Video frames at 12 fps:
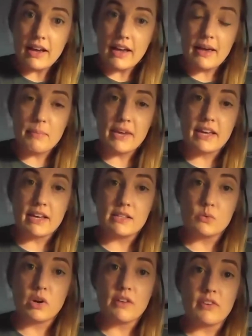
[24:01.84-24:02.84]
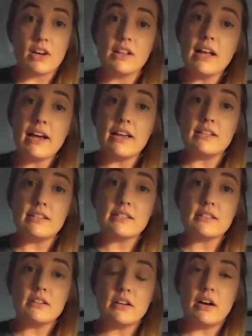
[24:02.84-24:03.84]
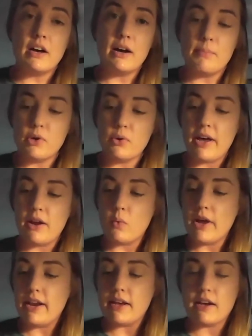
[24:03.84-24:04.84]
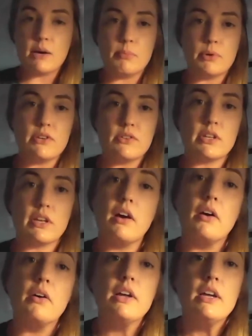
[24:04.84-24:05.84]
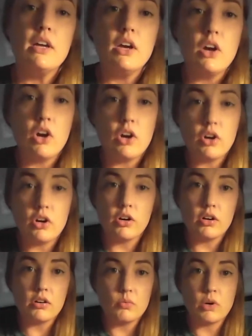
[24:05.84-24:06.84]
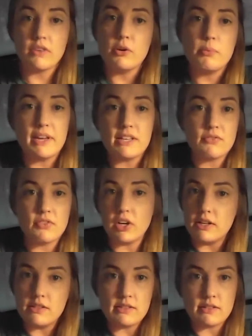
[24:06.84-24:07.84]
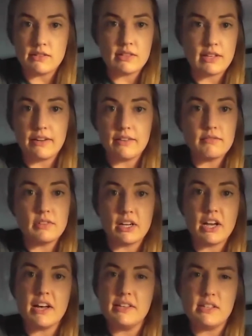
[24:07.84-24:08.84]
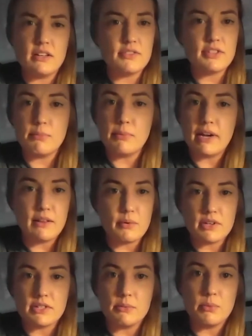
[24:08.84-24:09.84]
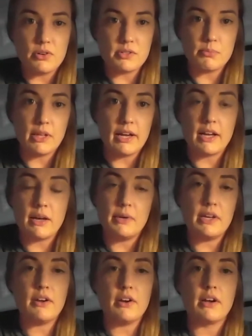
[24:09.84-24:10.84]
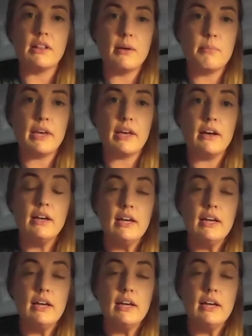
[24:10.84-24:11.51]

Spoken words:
because one of our clients who had a wedding a couple years ago, one of her best friends is like a cousin of somebody that works at Motor Supply Company here in Columbia,